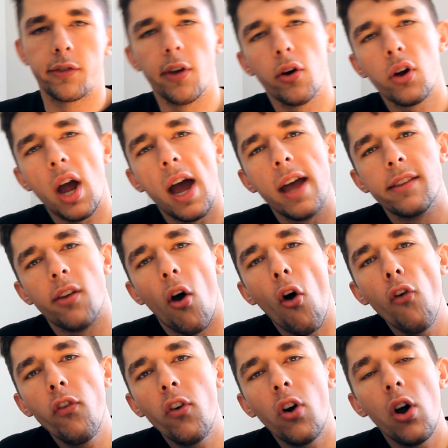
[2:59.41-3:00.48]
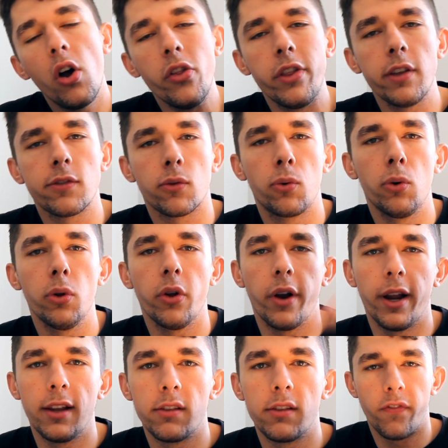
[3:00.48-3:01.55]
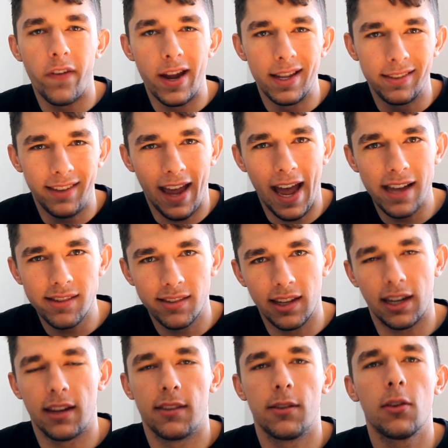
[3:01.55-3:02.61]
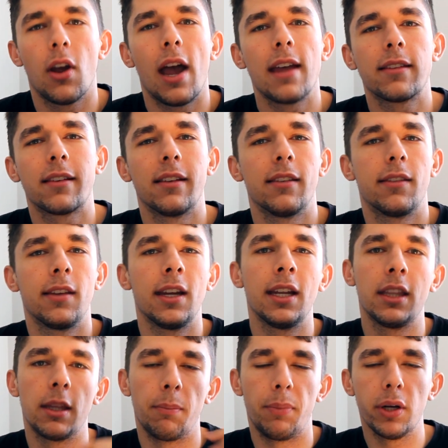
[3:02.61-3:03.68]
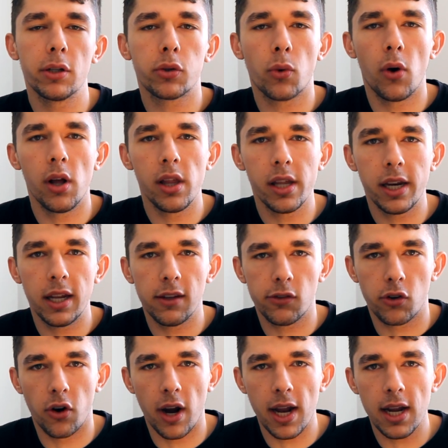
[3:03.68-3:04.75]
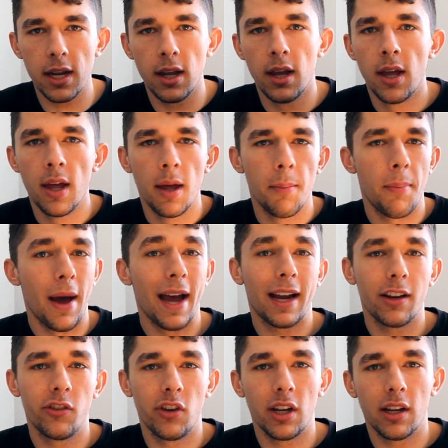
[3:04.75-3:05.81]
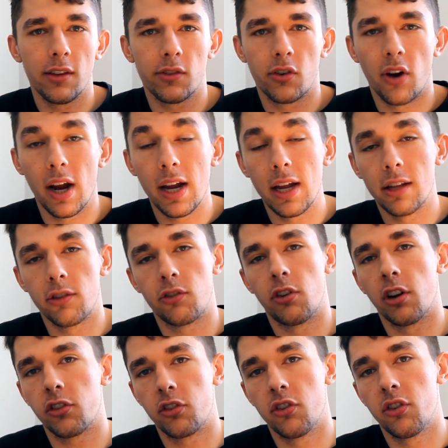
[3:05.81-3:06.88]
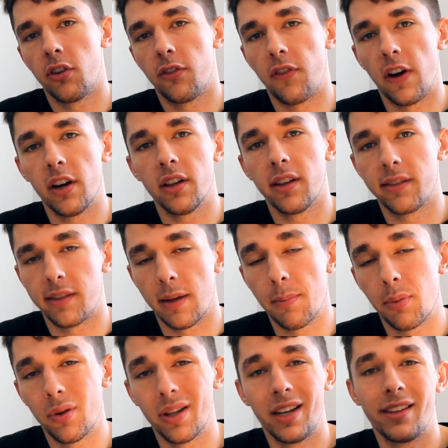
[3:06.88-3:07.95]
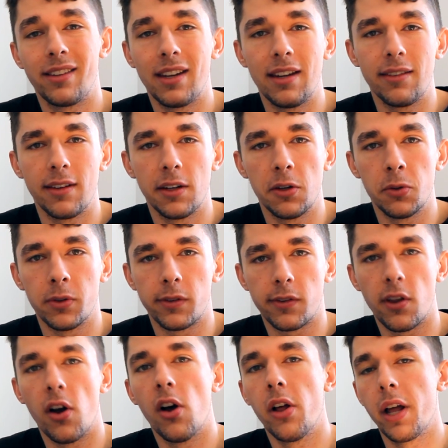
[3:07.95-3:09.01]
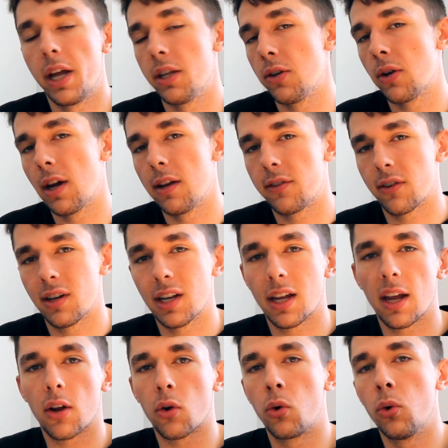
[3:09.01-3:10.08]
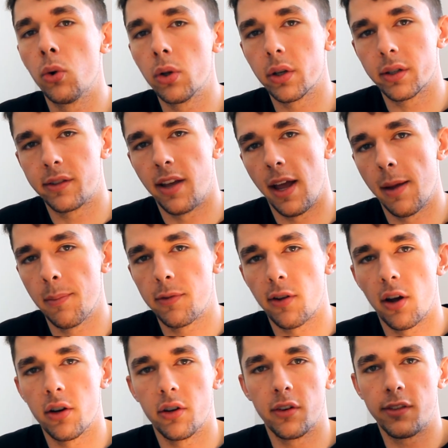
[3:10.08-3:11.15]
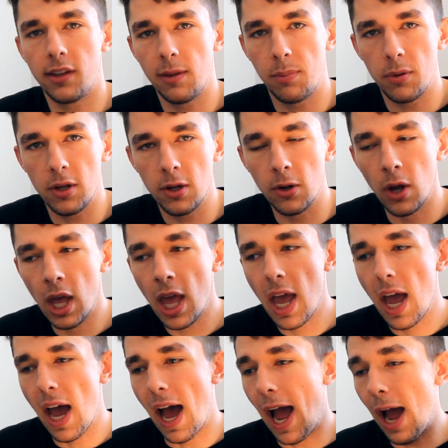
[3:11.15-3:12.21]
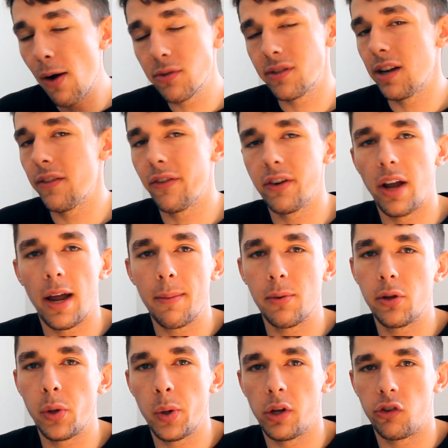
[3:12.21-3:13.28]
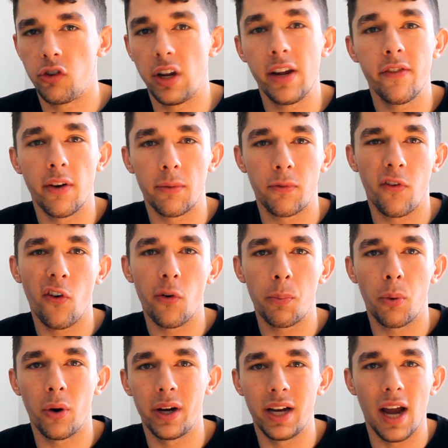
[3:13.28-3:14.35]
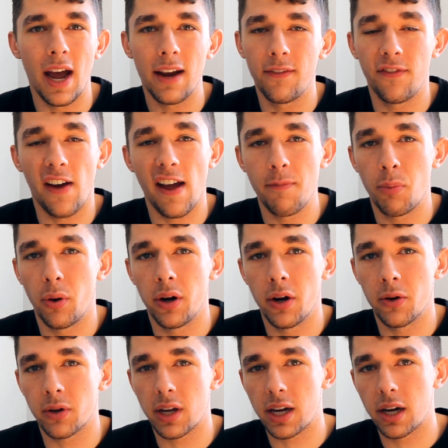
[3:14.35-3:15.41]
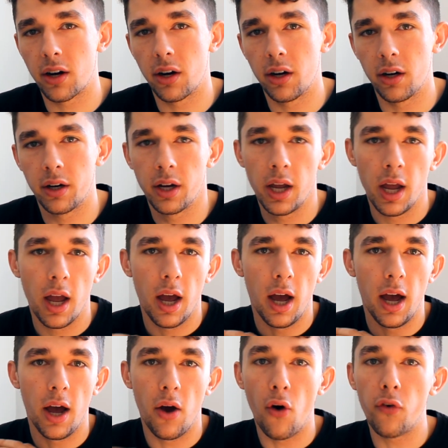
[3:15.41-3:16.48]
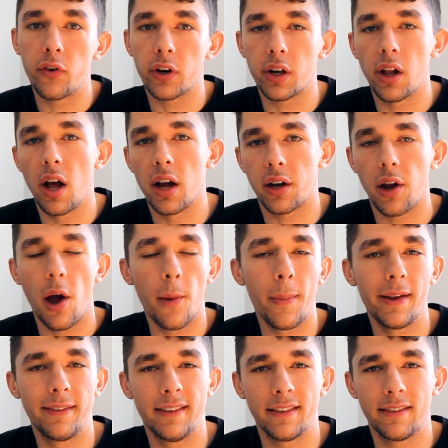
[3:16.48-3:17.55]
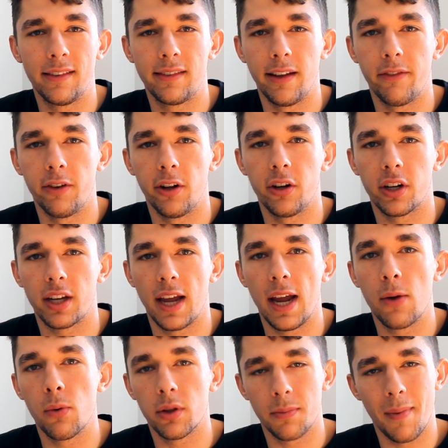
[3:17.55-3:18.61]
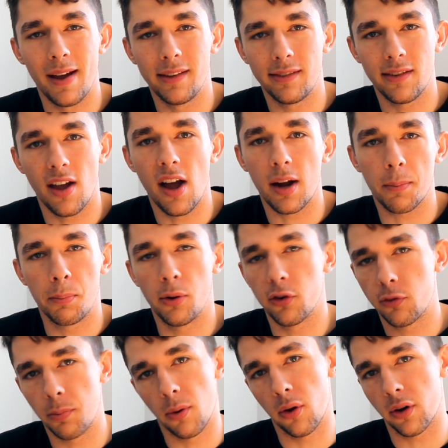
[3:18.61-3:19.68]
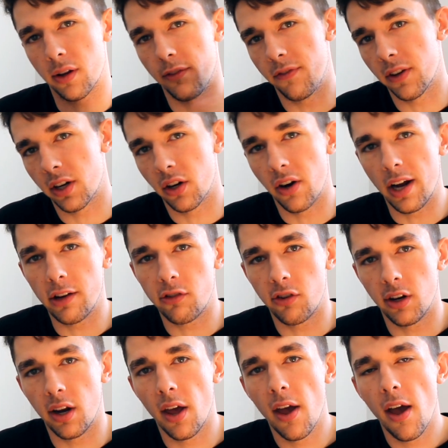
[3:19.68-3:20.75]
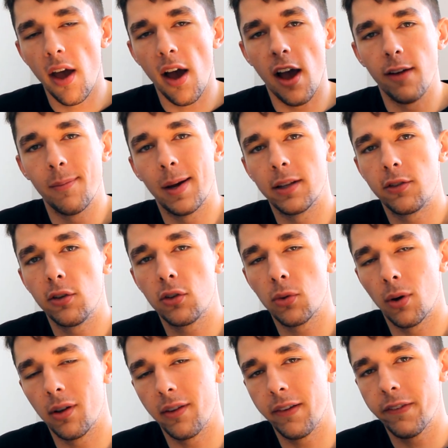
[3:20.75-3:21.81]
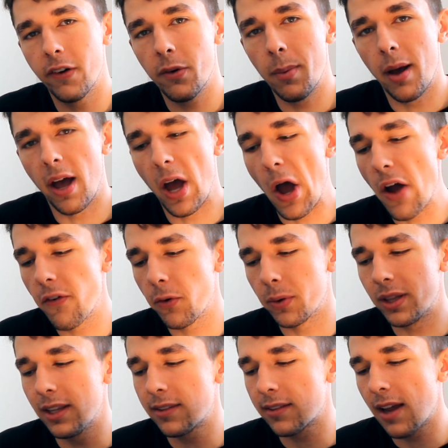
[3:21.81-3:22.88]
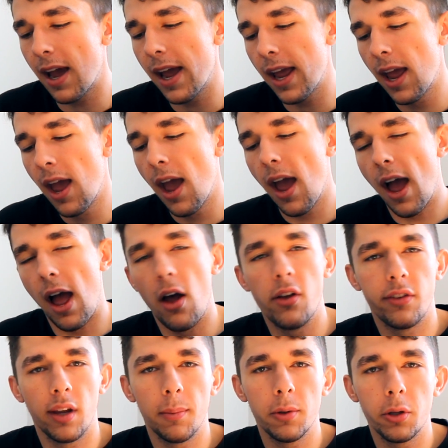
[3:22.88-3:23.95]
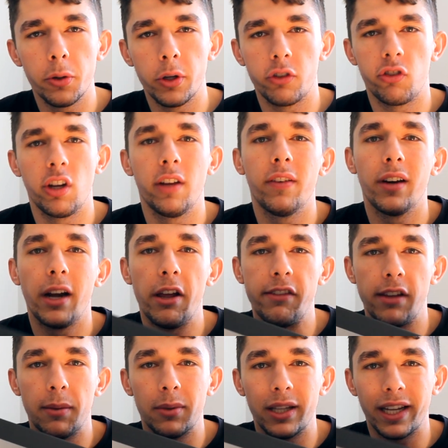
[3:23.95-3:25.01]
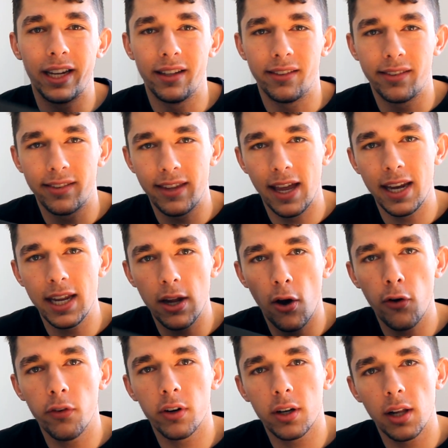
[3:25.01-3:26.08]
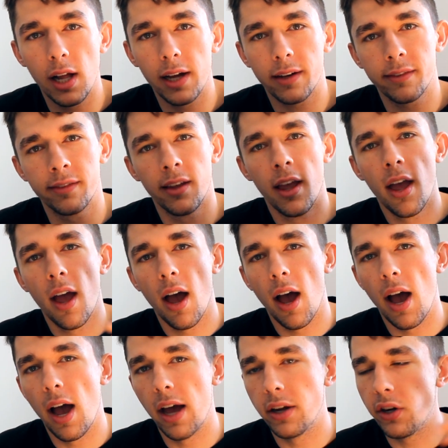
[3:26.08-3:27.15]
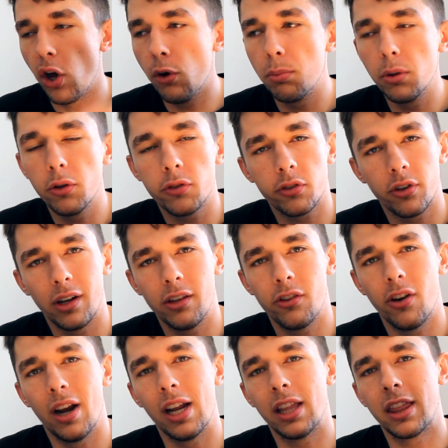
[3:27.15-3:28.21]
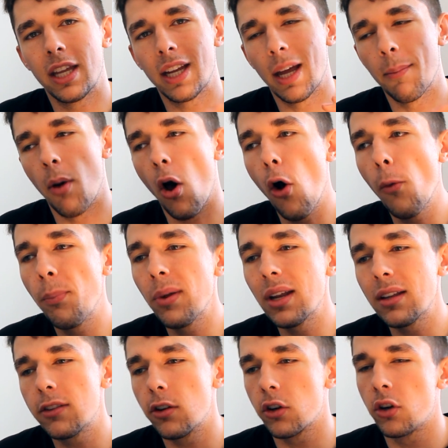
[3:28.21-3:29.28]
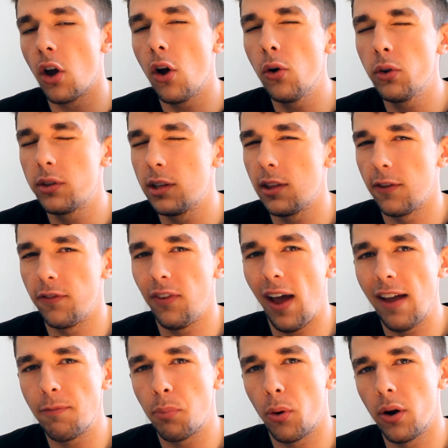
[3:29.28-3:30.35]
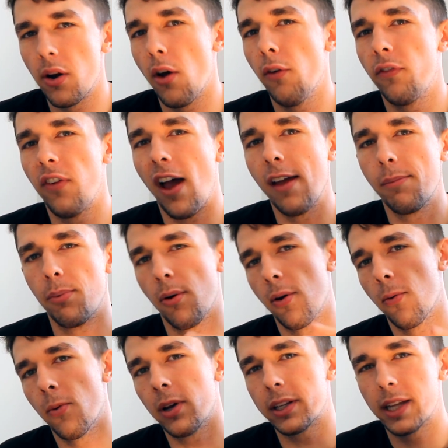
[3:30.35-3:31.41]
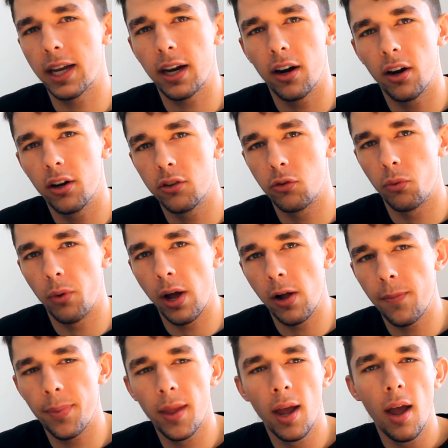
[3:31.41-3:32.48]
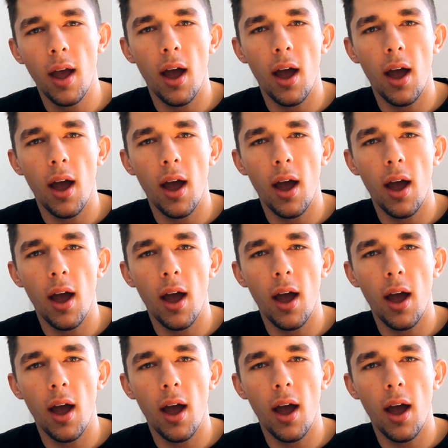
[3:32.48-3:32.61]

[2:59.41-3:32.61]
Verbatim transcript: So guys, overall this cooler fantastic. As you guys can see, the build quality is great, packaging is great, instructions are fairly simple and it's easy to install and you guys are gonna get cooler temps on your CPU. I was never able to achieve a 4.9, 5.0 gigahertz uh, overclock on my 6700K with my stock push-pull configuration of my 212 EVO, but however with this guy, I was able to achieve it and I was able to get steady overclocks uh, no blue screens or anything. I'm hoping to go to the 5.0, 5.1 gigahertz realm.